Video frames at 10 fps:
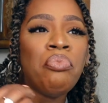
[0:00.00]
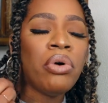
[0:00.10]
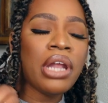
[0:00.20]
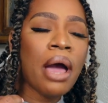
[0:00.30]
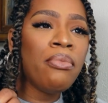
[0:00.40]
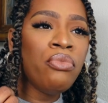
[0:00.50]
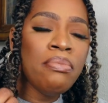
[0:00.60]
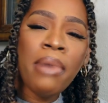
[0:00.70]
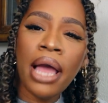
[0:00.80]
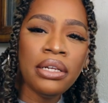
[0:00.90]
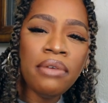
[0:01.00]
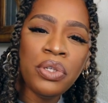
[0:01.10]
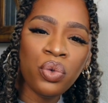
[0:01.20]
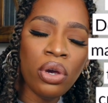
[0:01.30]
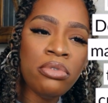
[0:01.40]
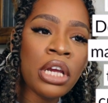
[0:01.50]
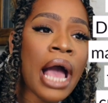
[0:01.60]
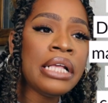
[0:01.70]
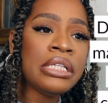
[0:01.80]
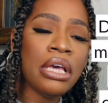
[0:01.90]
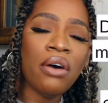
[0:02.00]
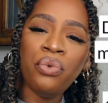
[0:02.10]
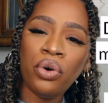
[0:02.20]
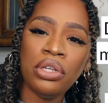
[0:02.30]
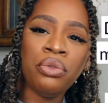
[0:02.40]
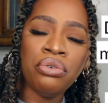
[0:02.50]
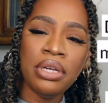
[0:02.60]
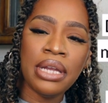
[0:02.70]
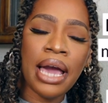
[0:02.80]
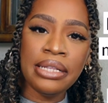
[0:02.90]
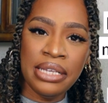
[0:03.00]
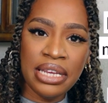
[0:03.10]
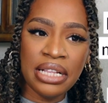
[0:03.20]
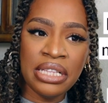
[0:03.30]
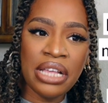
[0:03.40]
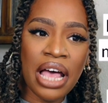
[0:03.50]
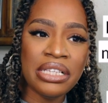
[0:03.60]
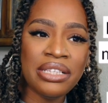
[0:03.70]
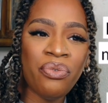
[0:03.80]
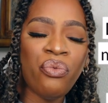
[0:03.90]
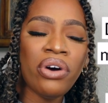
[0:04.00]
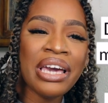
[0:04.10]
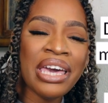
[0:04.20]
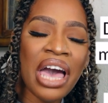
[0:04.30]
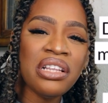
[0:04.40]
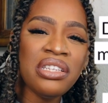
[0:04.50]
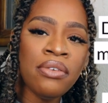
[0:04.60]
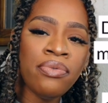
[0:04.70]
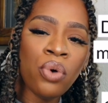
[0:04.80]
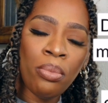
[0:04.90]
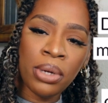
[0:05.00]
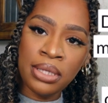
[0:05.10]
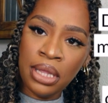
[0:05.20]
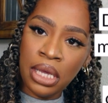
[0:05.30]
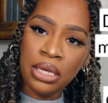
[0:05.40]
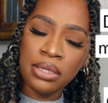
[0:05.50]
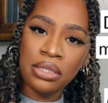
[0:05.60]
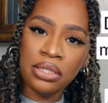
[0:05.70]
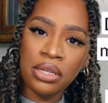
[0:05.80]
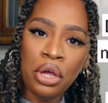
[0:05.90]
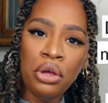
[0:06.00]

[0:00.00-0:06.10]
But I'm reminded of the scripture, Isaiah 43:19. It says, forget the former things.